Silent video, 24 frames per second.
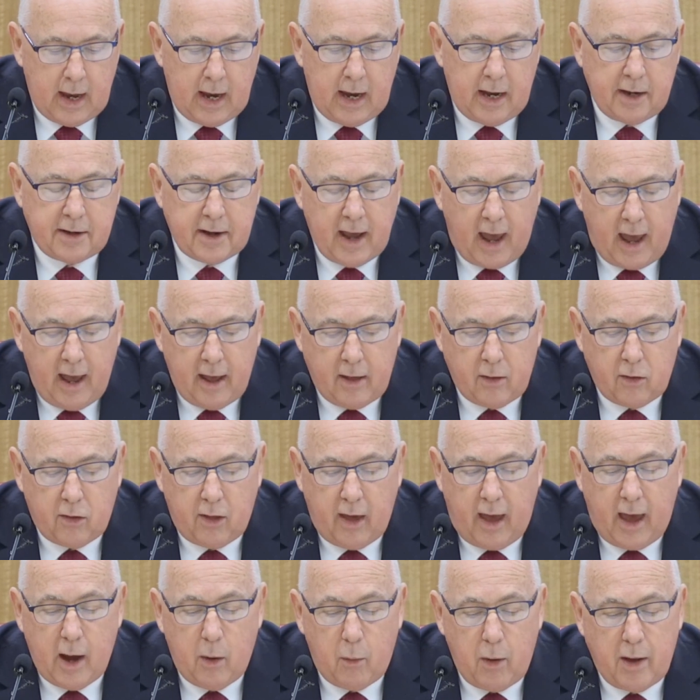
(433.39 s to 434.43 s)
It has,
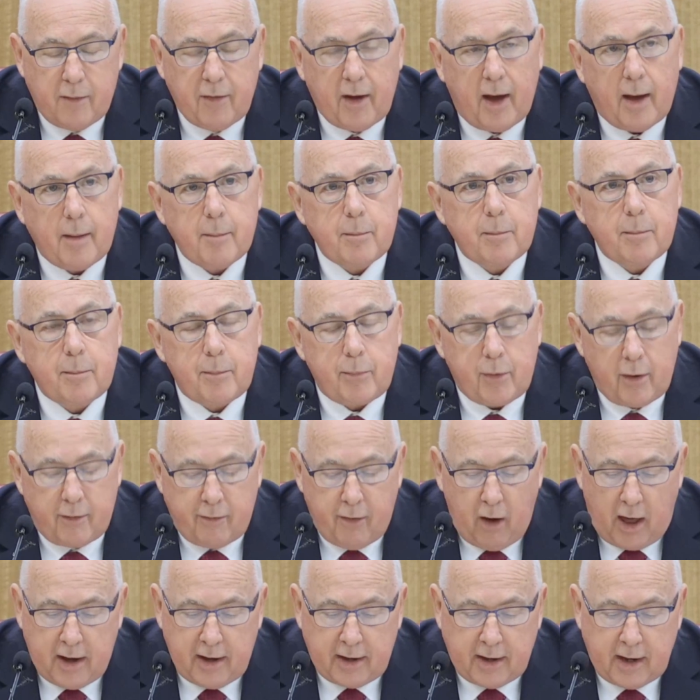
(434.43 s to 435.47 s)
however,
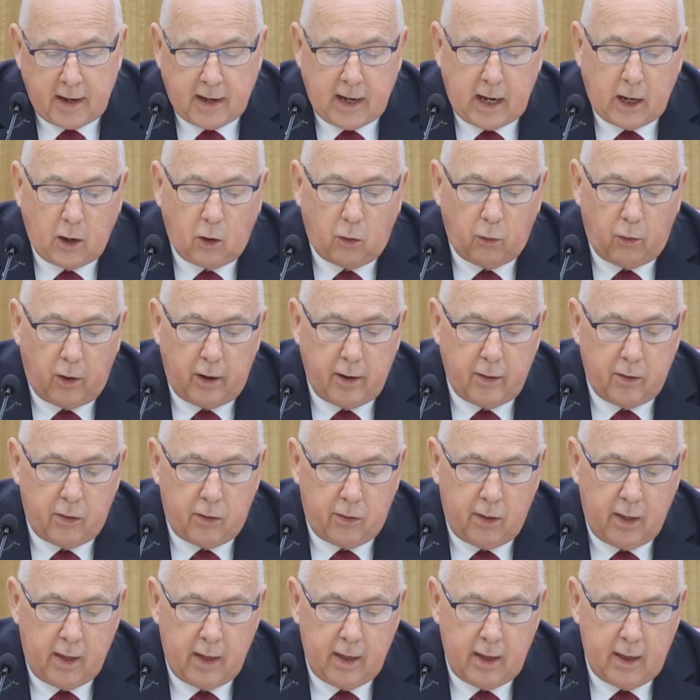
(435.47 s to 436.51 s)
provided an
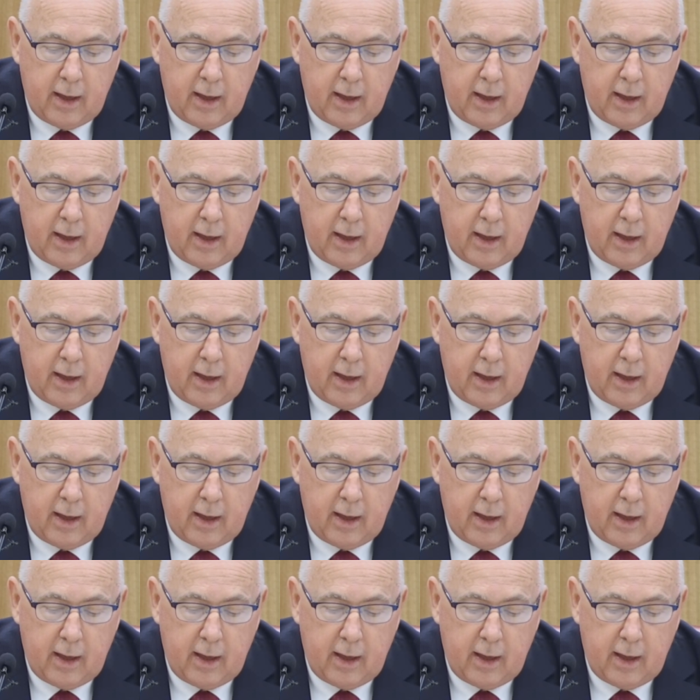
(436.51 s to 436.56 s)
increase